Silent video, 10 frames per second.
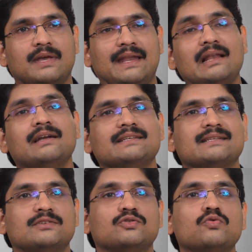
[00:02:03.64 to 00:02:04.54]
analytics
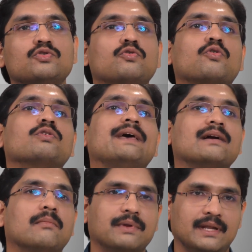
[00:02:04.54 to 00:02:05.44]
as a tool to grow their
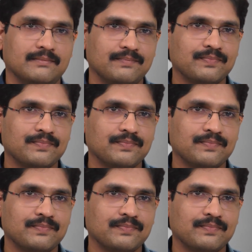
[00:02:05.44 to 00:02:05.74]
company.